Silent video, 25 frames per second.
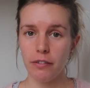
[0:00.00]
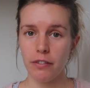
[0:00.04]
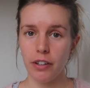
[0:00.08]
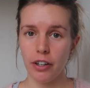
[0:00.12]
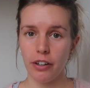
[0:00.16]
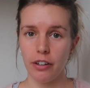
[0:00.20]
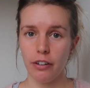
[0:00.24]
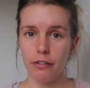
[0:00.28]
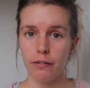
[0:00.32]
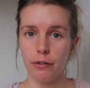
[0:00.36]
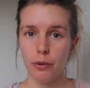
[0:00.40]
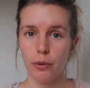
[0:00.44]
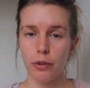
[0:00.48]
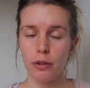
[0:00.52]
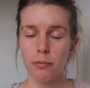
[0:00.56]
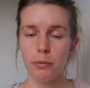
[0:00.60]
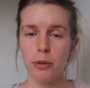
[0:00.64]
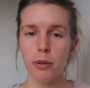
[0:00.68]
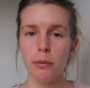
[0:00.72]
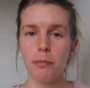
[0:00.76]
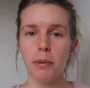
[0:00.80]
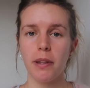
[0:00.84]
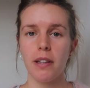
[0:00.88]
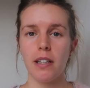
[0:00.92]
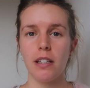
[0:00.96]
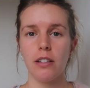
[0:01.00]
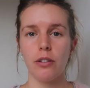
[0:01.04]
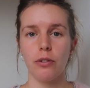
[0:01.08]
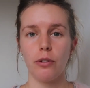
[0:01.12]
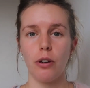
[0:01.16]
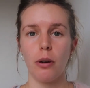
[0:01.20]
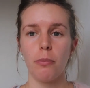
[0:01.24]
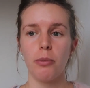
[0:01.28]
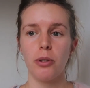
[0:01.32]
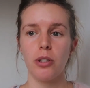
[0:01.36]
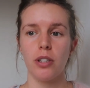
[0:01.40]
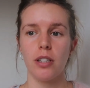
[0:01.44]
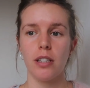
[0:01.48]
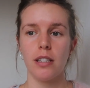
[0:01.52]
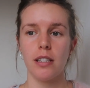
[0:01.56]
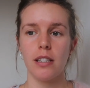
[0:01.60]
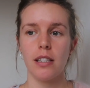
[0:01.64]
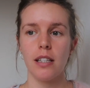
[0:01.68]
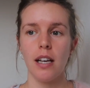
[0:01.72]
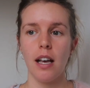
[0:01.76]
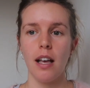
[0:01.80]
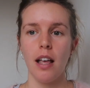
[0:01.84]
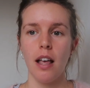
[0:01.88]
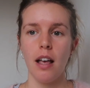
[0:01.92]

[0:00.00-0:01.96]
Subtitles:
and very affordable, but these are options